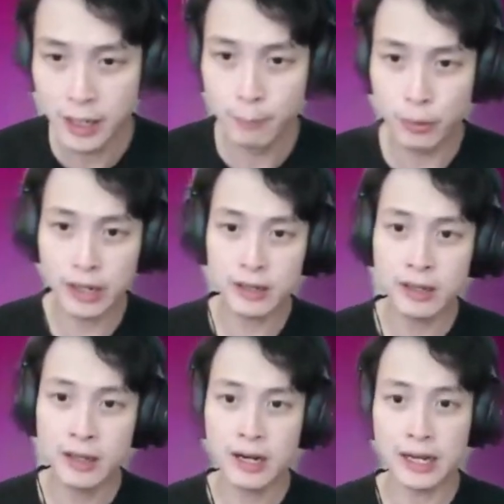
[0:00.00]
bringing
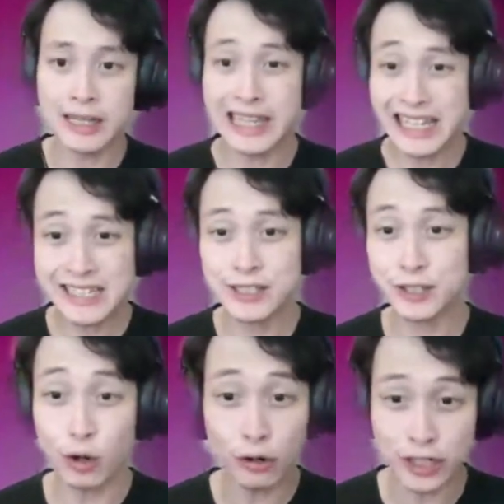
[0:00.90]
like the easy
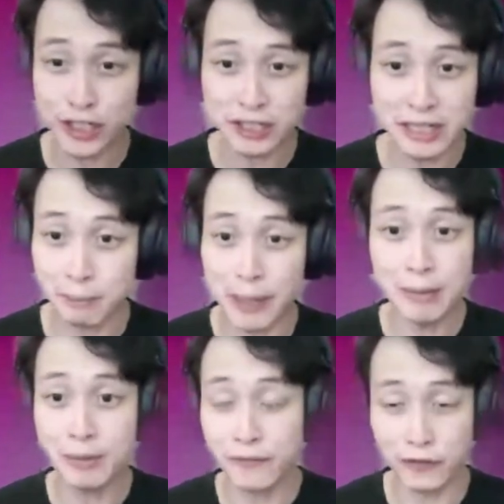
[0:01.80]
storage and like
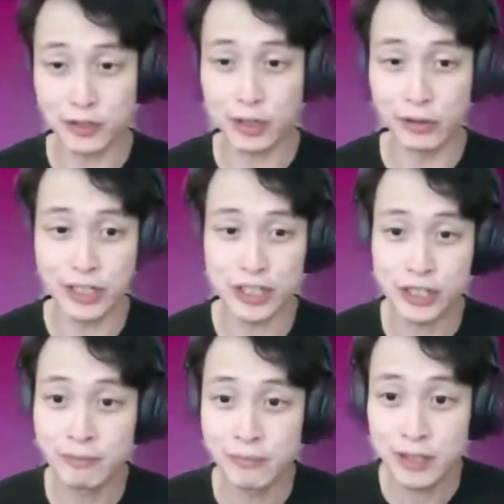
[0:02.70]
payment for
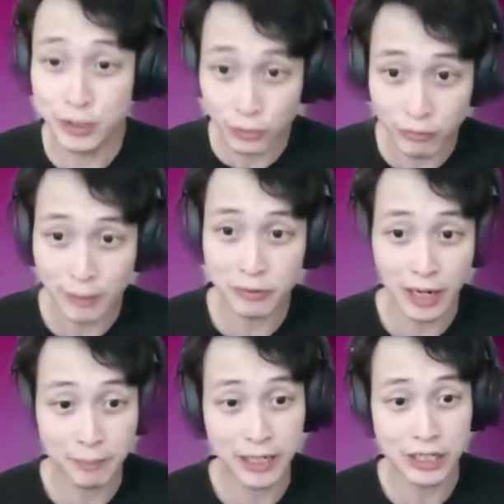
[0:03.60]
storage to Web 3
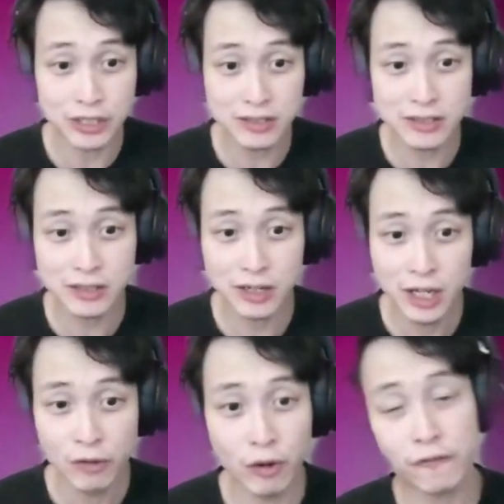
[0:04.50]
applications.
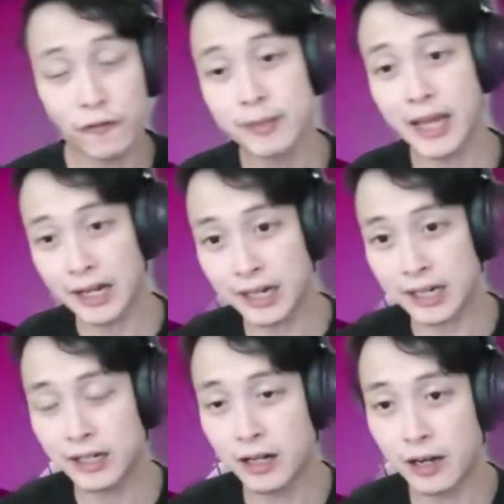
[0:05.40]
We heard from Yannick
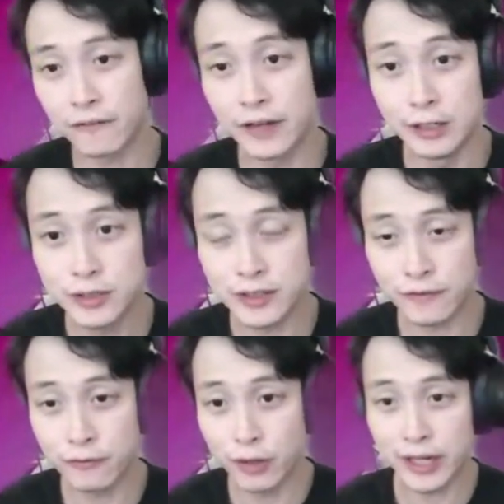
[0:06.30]
of Elusive,
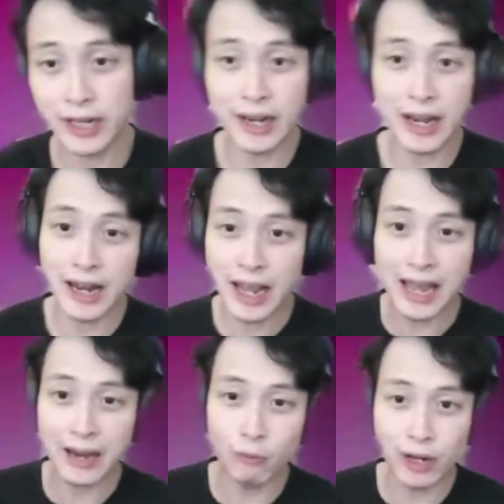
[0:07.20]
where you can
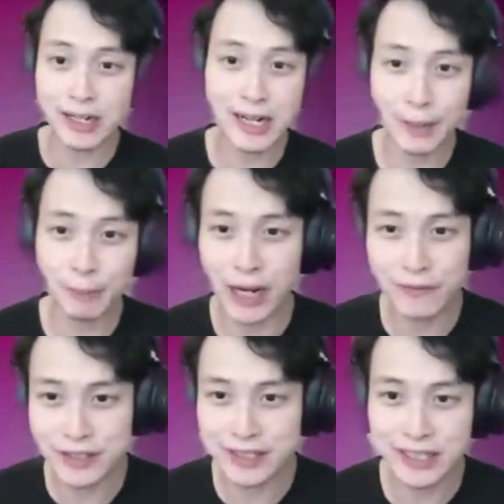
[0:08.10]
add one-click
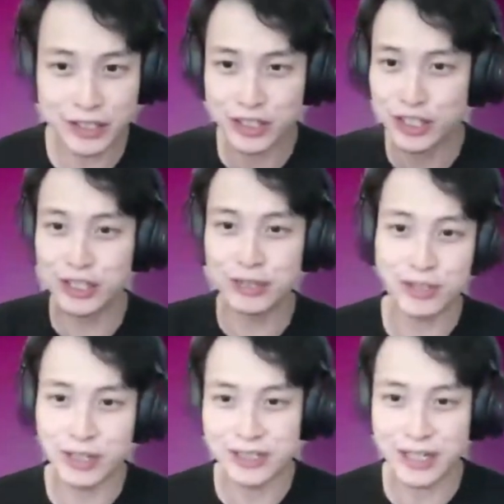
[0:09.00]
privacy and just shield
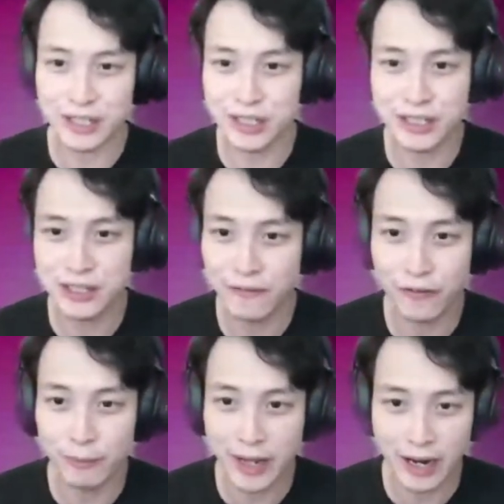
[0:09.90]
transactions
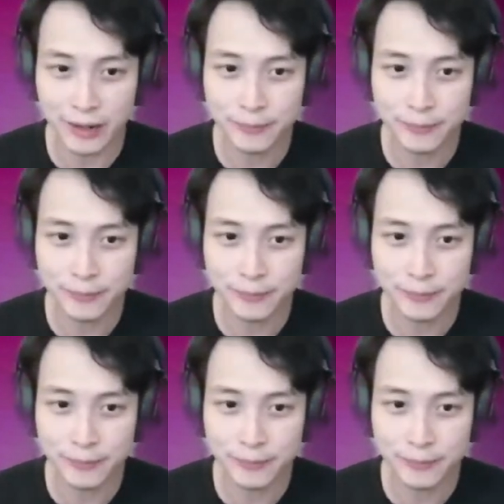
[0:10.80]
from there.